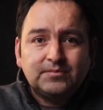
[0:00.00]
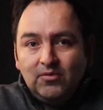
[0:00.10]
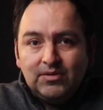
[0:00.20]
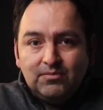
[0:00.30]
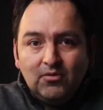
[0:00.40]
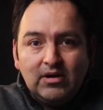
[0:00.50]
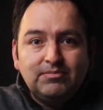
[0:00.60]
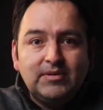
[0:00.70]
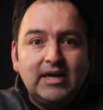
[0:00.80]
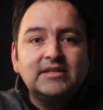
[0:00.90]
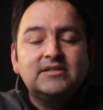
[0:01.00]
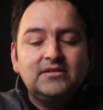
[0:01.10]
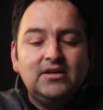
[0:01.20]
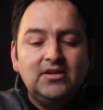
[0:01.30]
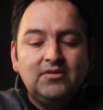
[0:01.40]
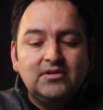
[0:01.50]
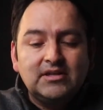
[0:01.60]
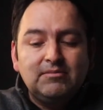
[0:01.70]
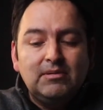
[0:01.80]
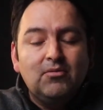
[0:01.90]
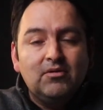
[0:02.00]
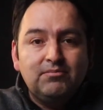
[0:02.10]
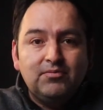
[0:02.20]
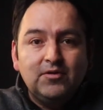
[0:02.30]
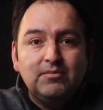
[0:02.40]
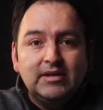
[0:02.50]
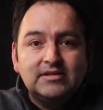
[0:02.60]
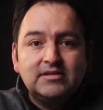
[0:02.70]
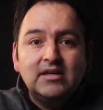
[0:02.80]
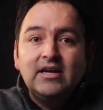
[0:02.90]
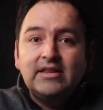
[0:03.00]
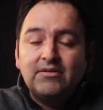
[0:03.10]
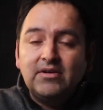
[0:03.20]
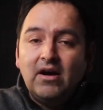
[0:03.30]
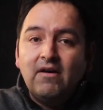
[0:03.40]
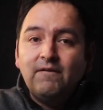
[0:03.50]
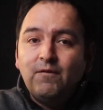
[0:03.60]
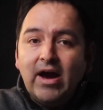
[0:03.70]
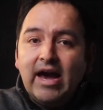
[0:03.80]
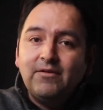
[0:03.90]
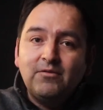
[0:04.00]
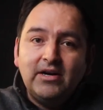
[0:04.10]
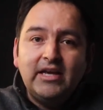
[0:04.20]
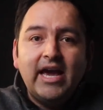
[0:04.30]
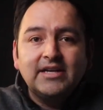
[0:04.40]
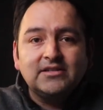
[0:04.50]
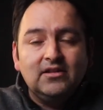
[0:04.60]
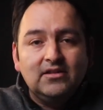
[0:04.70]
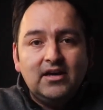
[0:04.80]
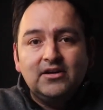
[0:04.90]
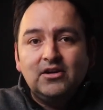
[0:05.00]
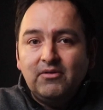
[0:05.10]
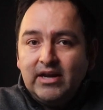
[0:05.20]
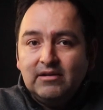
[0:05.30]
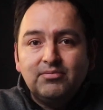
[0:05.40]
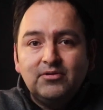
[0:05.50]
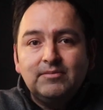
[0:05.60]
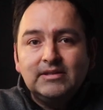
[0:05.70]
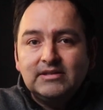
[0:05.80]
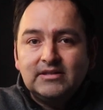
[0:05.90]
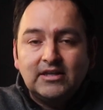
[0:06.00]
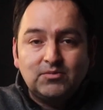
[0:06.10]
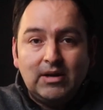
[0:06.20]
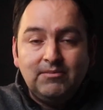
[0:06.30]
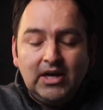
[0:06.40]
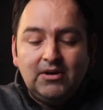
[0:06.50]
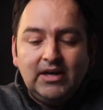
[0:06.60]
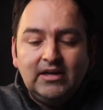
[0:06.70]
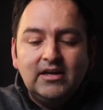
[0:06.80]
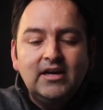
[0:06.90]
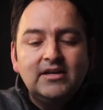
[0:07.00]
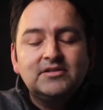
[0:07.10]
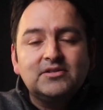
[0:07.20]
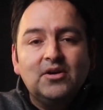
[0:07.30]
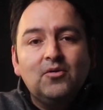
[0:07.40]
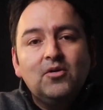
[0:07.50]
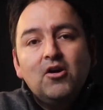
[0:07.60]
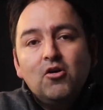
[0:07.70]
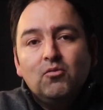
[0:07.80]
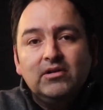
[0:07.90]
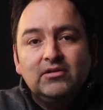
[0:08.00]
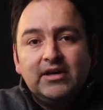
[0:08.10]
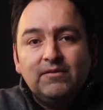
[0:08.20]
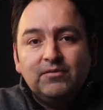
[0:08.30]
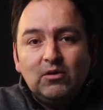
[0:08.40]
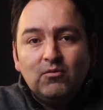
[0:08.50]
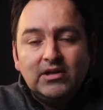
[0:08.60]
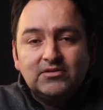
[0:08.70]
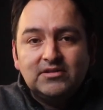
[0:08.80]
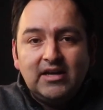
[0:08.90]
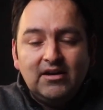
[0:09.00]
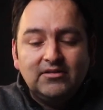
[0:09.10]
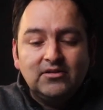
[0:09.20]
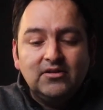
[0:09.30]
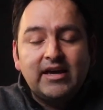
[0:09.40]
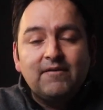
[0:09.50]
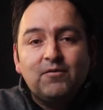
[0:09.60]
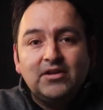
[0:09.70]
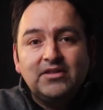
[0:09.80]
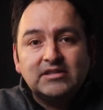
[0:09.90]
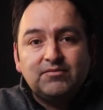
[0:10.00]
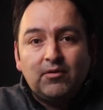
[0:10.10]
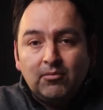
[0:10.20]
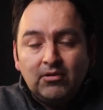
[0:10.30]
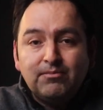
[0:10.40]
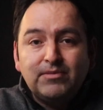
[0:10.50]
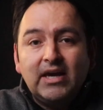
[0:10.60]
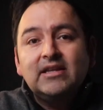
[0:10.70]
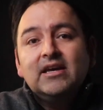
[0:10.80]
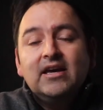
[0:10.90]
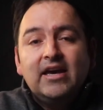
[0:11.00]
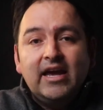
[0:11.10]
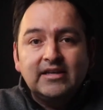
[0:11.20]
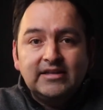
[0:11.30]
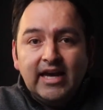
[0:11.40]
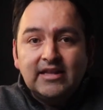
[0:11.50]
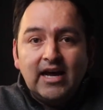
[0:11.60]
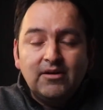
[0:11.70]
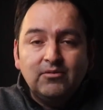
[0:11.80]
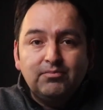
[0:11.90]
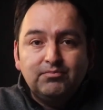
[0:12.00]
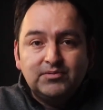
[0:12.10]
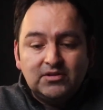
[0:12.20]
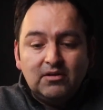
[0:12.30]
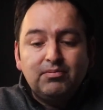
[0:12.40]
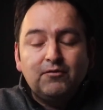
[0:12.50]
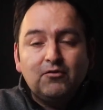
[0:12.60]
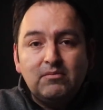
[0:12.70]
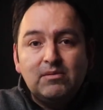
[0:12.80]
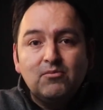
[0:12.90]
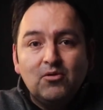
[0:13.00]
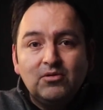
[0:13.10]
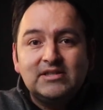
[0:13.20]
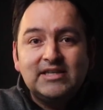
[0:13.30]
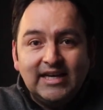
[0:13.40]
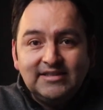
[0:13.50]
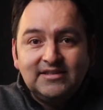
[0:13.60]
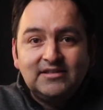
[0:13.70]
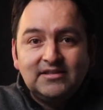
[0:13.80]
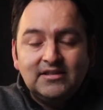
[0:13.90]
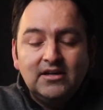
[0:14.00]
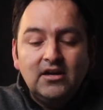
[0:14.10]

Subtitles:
With more updates, you know, there's going to be more improvements. Now the R5 already has a lot of great improvements, that's what I'm hearing. So we'll definitely want to stay on the lookout for the next firmware update. And again, I will start performing more tests